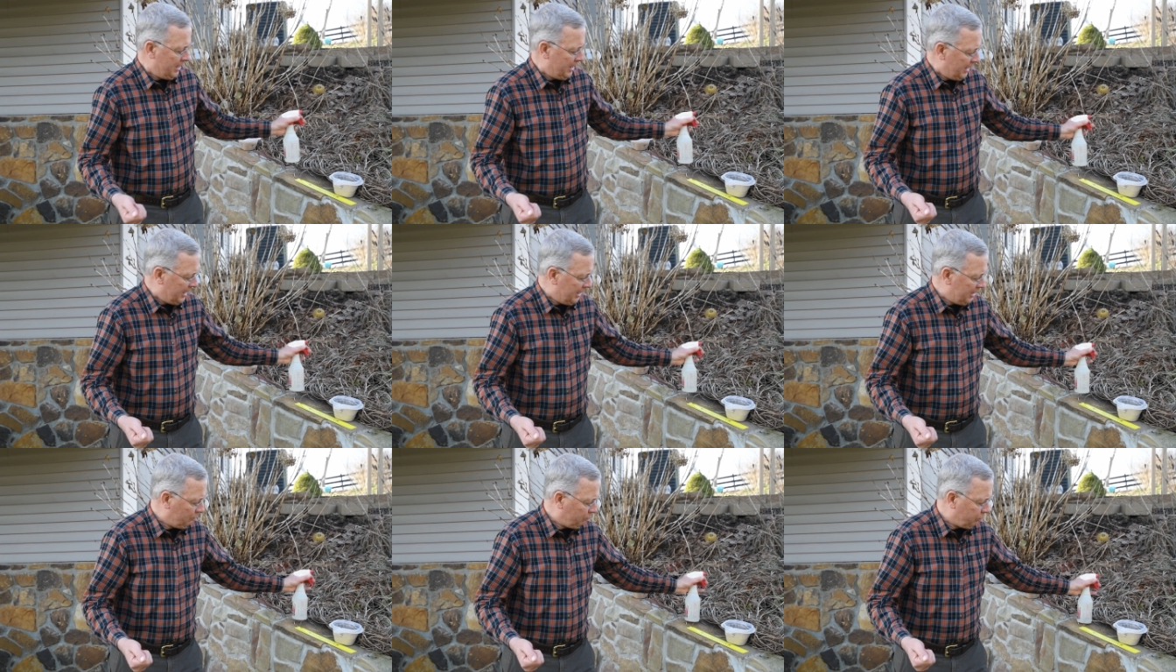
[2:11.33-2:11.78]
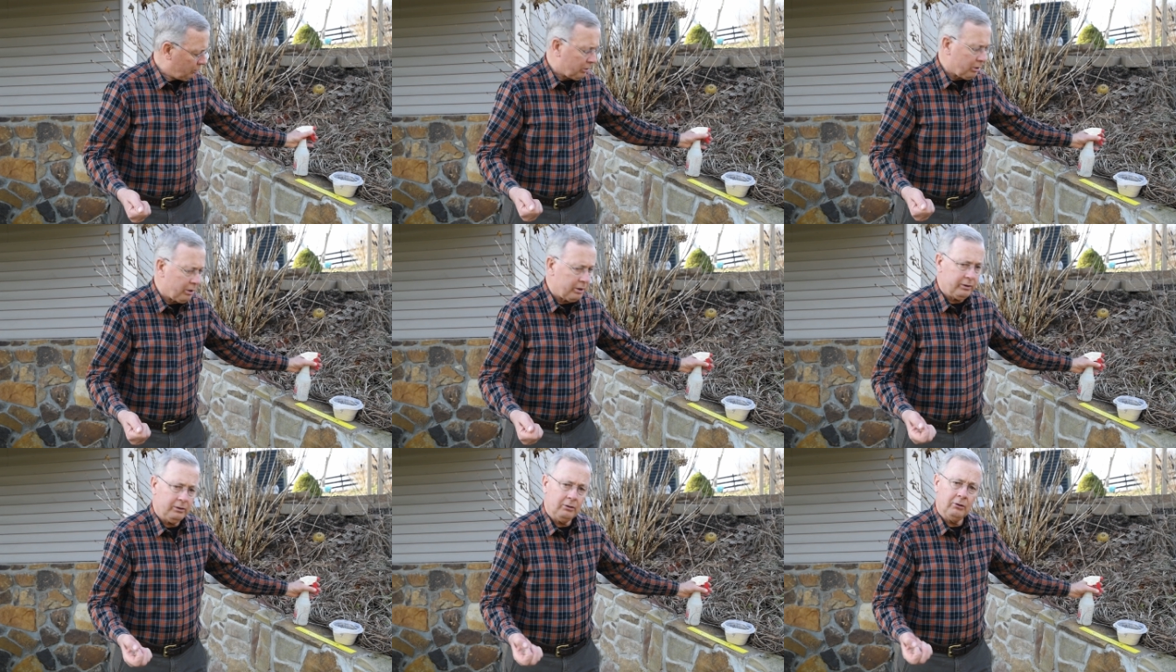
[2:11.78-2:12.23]
And we're
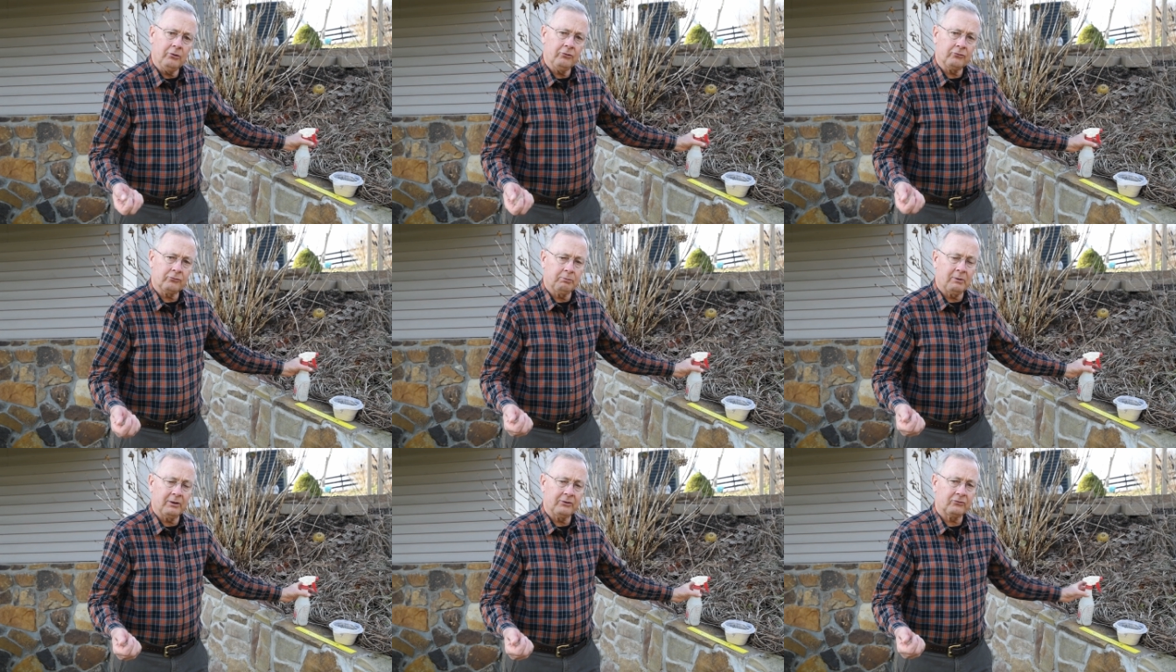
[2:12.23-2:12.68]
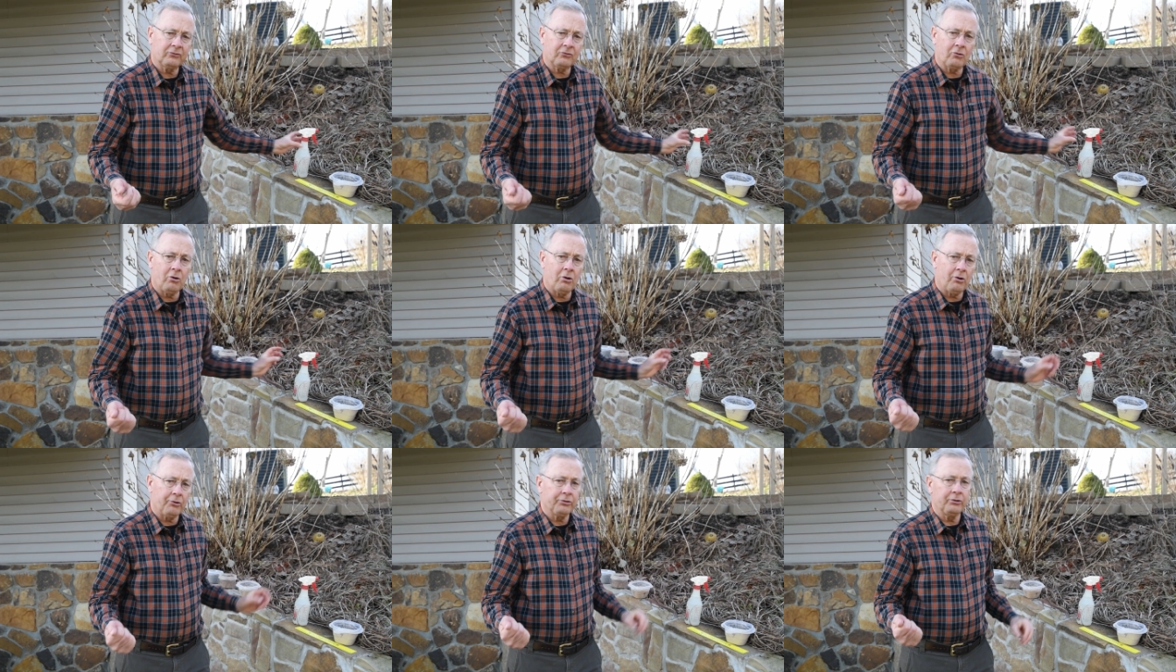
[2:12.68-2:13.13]
going to use what's
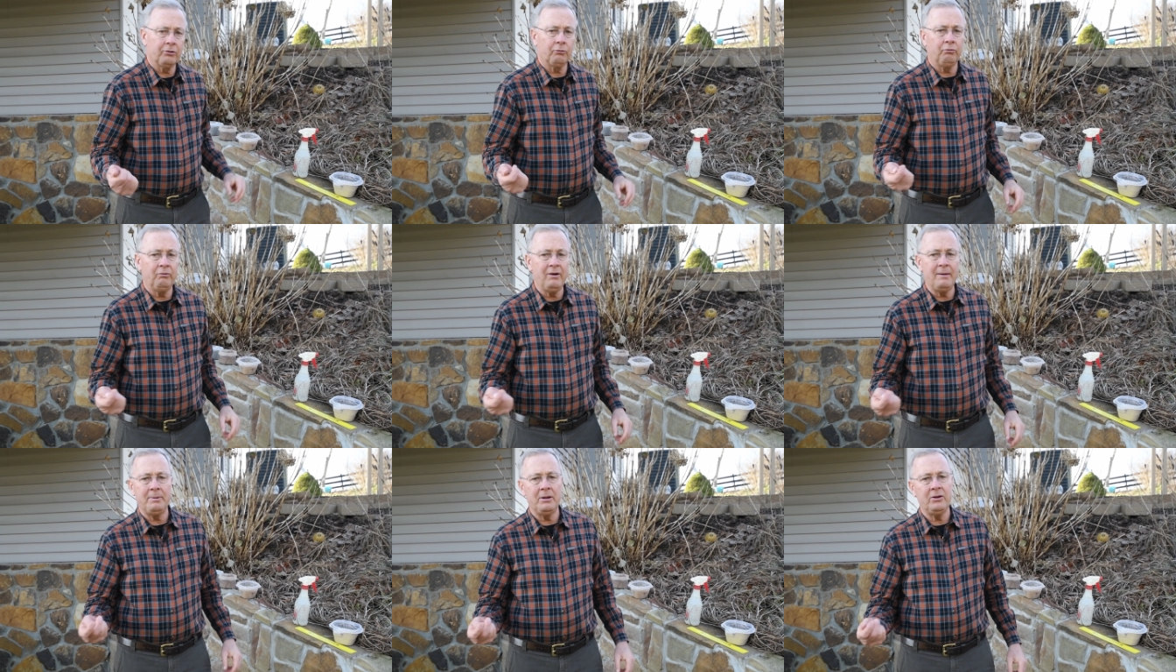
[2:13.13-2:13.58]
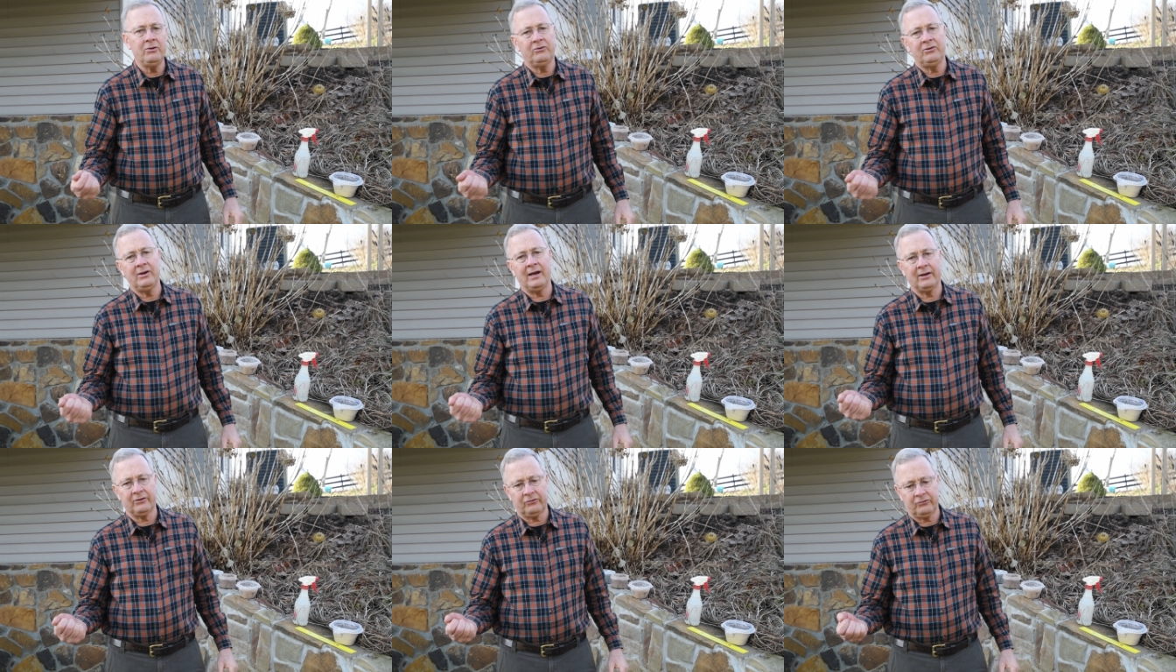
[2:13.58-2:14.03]
called the ribbon
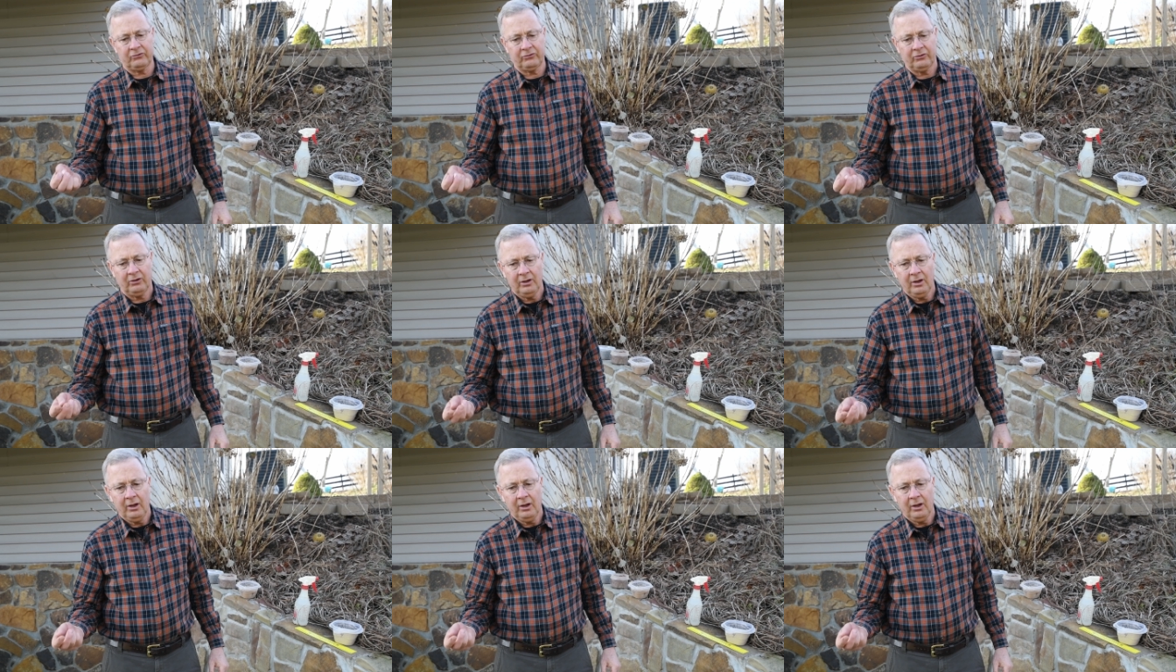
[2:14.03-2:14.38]
test.